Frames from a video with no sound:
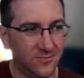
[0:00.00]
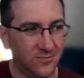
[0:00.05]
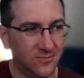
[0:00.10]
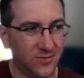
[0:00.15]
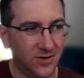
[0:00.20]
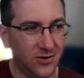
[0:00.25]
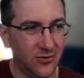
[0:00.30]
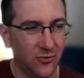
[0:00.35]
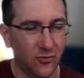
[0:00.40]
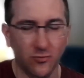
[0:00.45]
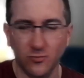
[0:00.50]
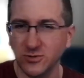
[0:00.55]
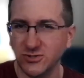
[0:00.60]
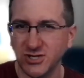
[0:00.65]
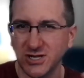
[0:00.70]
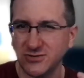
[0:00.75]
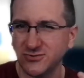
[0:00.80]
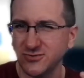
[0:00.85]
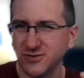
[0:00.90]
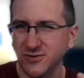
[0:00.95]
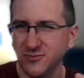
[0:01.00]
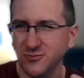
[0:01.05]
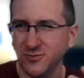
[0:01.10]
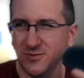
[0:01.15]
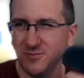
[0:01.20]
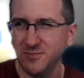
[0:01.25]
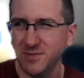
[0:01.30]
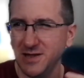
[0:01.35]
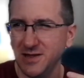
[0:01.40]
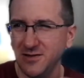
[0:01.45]
you know, which actually
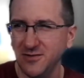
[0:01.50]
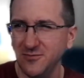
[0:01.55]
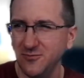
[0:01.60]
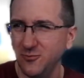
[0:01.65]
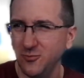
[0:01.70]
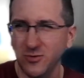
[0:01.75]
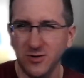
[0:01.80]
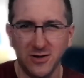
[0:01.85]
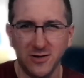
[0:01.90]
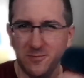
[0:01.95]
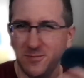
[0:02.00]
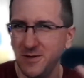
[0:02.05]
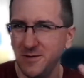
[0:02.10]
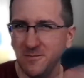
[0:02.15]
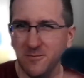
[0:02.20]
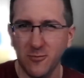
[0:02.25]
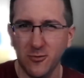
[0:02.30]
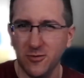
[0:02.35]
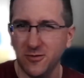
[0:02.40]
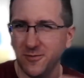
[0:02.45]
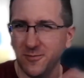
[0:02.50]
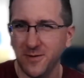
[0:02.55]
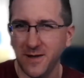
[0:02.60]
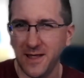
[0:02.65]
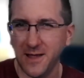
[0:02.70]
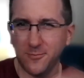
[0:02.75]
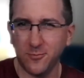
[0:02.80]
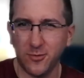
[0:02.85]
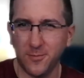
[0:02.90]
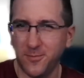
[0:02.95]
would mean, wouldn't it be more
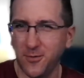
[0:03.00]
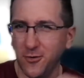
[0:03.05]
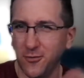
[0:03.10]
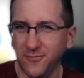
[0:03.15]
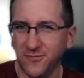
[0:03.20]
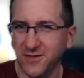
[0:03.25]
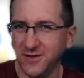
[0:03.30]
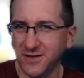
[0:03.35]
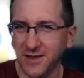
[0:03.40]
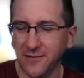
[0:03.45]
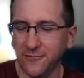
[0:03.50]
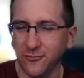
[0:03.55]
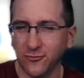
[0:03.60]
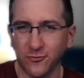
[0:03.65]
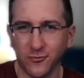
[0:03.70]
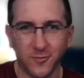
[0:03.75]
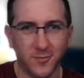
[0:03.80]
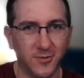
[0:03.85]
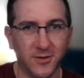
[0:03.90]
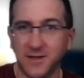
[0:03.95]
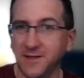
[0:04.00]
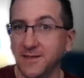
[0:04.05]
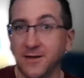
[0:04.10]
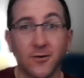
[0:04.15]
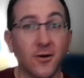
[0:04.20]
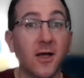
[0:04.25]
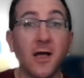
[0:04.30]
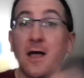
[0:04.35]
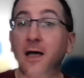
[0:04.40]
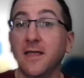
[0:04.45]
apropos if the Devils were playing
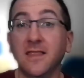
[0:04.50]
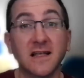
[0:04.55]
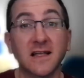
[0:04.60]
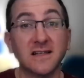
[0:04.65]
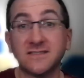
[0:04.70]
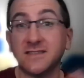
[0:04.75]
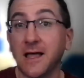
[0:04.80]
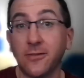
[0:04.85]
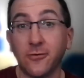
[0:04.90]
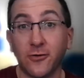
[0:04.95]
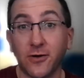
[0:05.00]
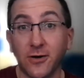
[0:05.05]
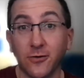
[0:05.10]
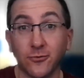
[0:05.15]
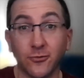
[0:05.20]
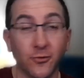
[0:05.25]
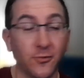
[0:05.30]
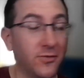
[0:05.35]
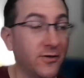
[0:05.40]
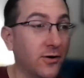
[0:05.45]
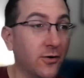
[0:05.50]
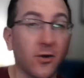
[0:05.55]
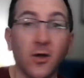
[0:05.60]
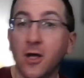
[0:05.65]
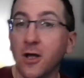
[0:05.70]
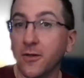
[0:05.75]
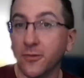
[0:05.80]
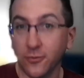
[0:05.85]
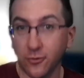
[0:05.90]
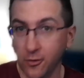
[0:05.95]
there? That's neither here nor there.
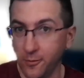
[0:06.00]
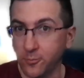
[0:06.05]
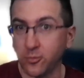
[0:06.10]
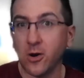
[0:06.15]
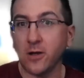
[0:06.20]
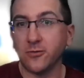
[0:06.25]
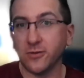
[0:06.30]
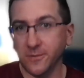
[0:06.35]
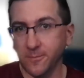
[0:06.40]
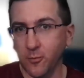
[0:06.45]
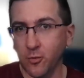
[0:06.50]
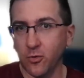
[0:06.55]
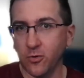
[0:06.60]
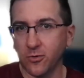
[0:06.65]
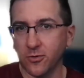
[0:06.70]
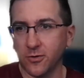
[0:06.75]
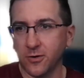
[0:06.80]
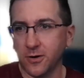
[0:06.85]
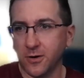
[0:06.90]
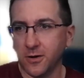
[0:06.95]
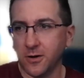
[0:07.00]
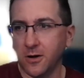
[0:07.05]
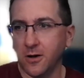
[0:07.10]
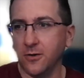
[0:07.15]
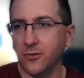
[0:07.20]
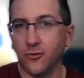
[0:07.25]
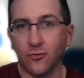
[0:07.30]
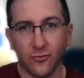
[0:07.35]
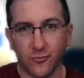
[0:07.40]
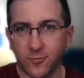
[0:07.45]
There are probably more,
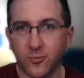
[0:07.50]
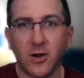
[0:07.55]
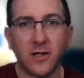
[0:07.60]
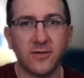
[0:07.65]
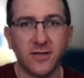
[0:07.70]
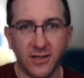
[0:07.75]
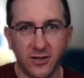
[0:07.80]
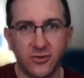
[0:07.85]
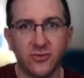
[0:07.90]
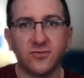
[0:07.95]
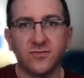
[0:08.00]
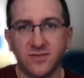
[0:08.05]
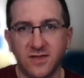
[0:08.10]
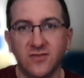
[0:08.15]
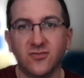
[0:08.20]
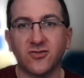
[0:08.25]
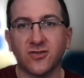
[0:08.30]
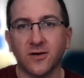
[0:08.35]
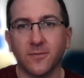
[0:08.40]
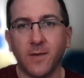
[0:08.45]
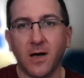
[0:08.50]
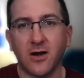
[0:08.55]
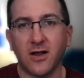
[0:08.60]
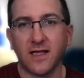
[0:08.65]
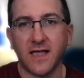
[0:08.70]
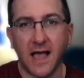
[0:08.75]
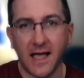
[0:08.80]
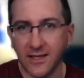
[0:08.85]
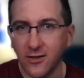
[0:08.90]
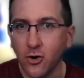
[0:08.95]
uh, there's probably decent amount of
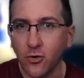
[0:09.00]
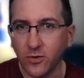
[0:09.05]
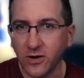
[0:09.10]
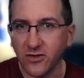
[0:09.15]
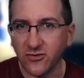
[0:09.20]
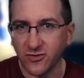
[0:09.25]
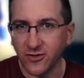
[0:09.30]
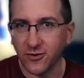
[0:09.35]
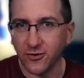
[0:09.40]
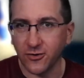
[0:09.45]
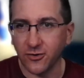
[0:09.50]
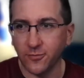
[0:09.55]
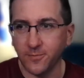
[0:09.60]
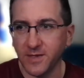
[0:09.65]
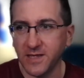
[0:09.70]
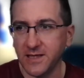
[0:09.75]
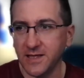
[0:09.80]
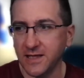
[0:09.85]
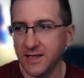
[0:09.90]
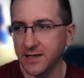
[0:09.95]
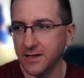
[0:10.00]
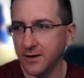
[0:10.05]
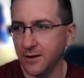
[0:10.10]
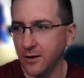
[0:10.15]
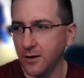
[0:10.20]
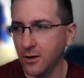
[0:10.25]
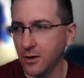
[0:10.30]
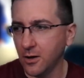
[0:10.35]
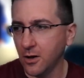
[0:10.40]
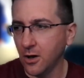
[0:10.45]
coyotes that are going to be
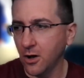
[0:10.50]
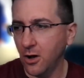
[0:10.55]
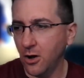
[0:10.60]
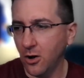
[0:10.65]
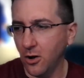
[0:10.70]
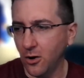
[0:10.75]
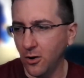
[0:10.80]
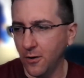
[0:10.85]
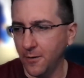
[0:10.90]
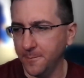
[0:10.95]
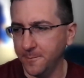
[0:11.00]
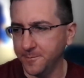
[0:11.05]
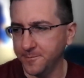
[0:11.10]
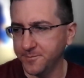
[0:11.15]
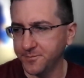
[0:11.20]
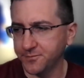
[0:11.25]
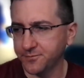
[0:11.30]
in, um,